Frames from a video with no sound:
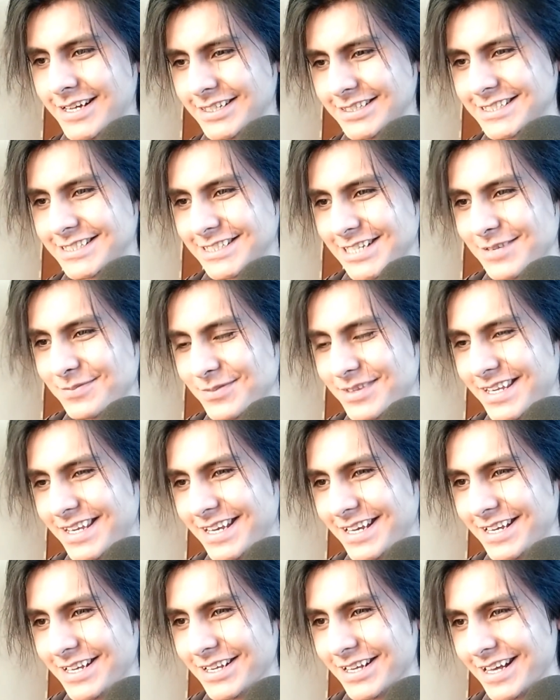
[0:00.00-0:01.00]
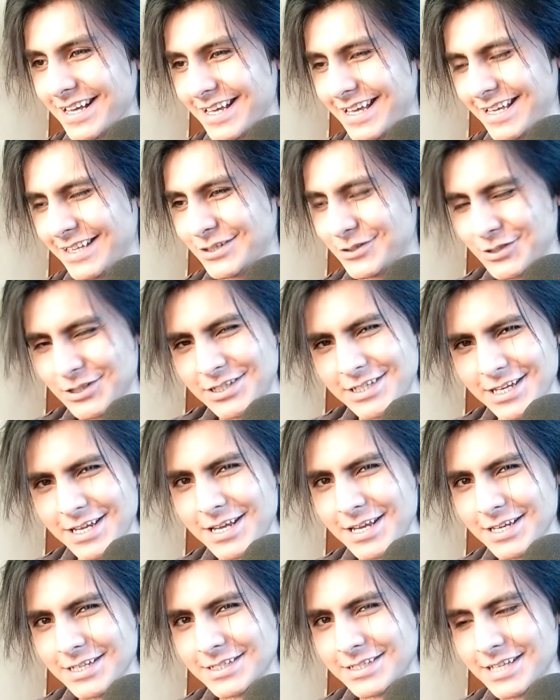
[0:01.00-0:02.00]
Something interesting
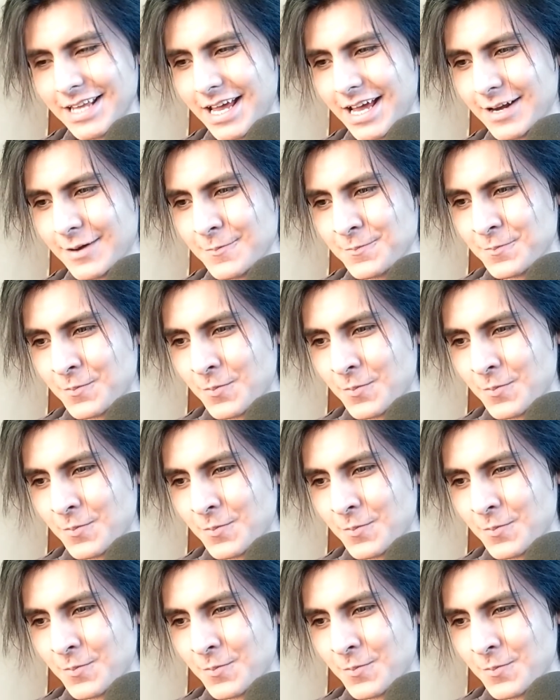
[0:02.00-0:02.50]
is that